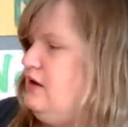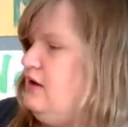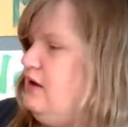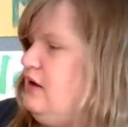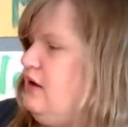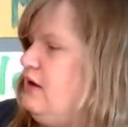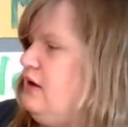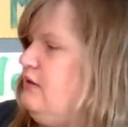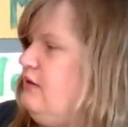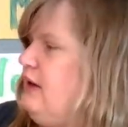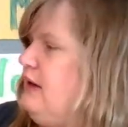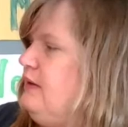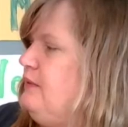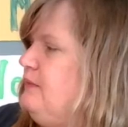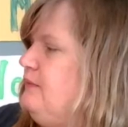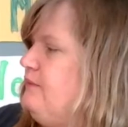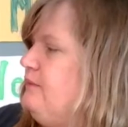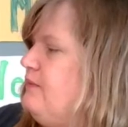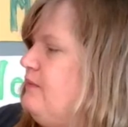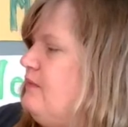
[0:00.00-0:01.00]
All right.
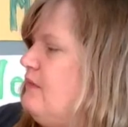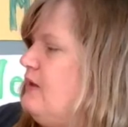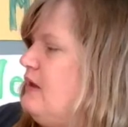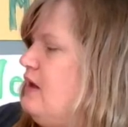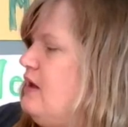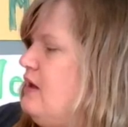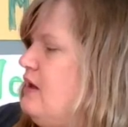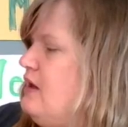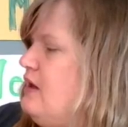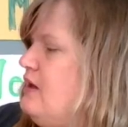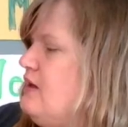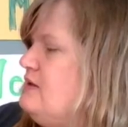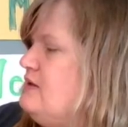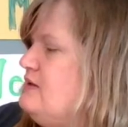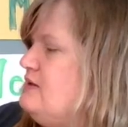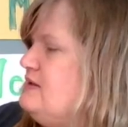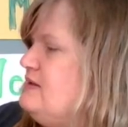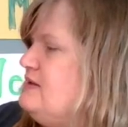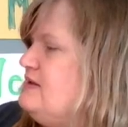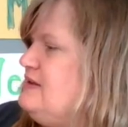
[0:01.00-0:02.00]

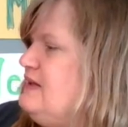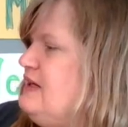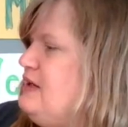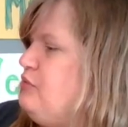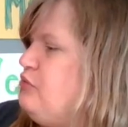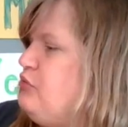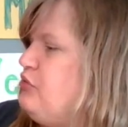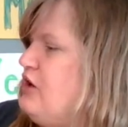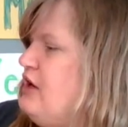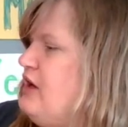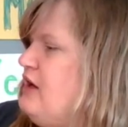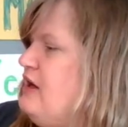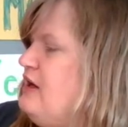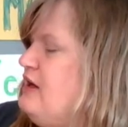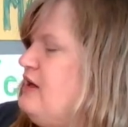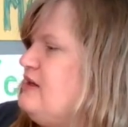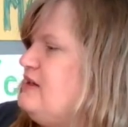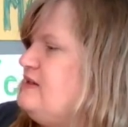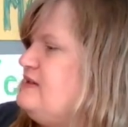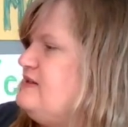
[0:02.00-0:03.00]
Zebra
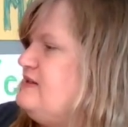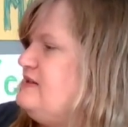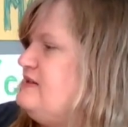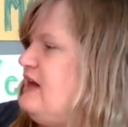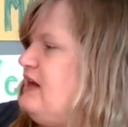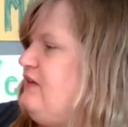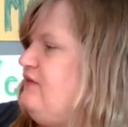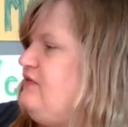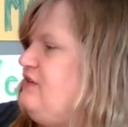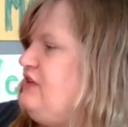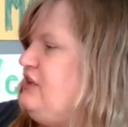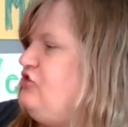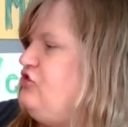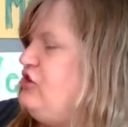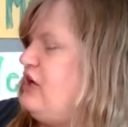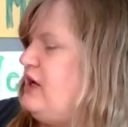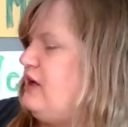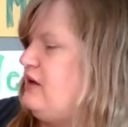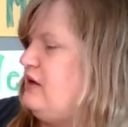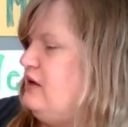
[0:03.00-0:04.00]
safety
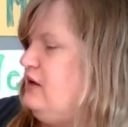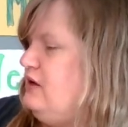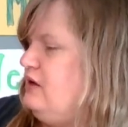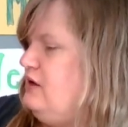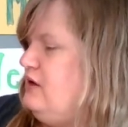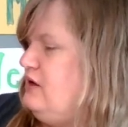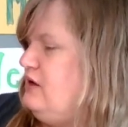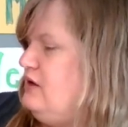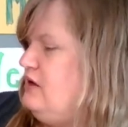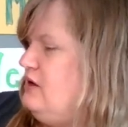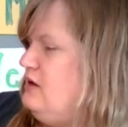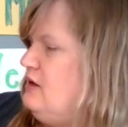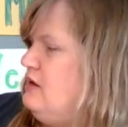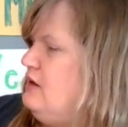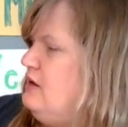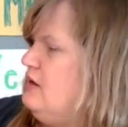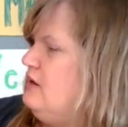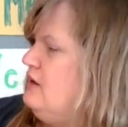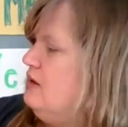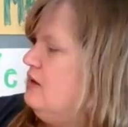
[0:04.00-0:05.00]
check.
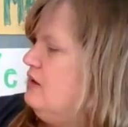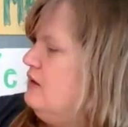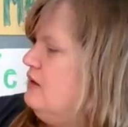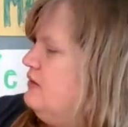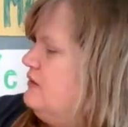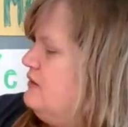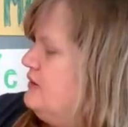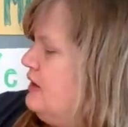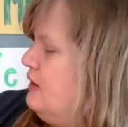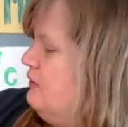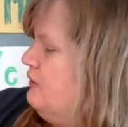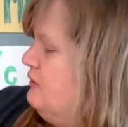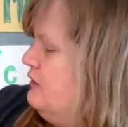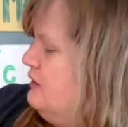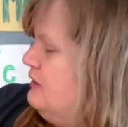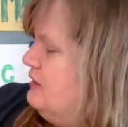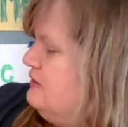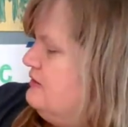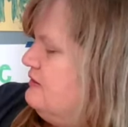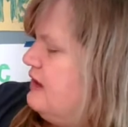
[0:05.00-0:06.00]
So
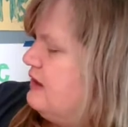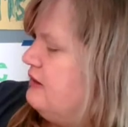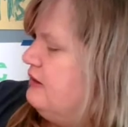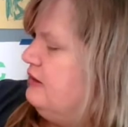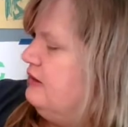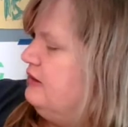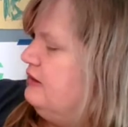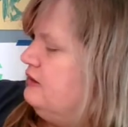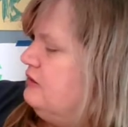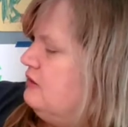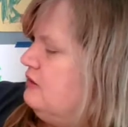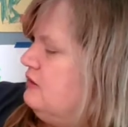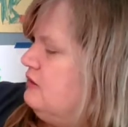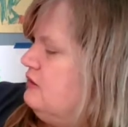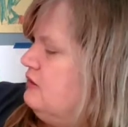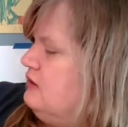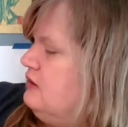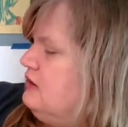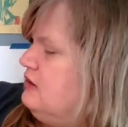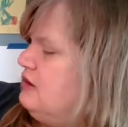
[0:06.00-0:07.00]
it's like a
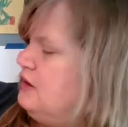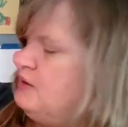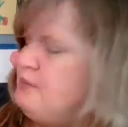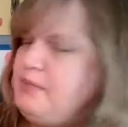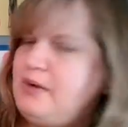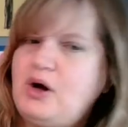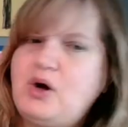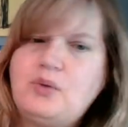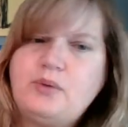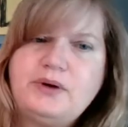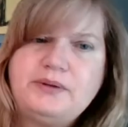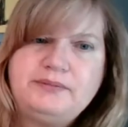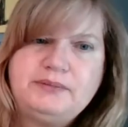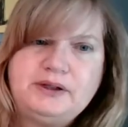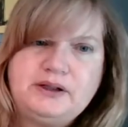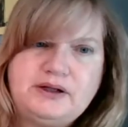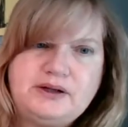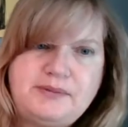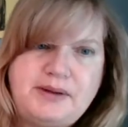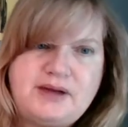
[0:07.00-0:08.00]
little poem
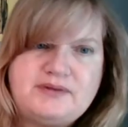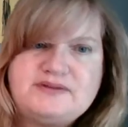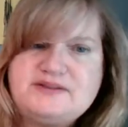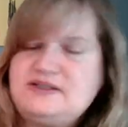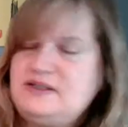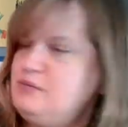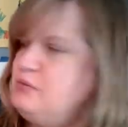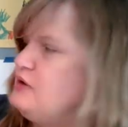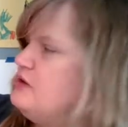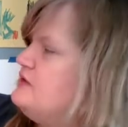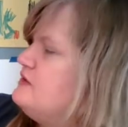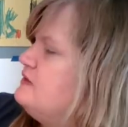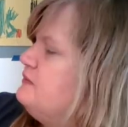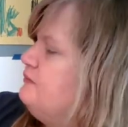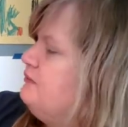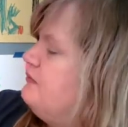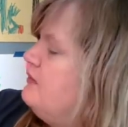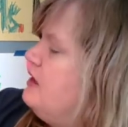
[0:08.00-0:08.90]
about zebras.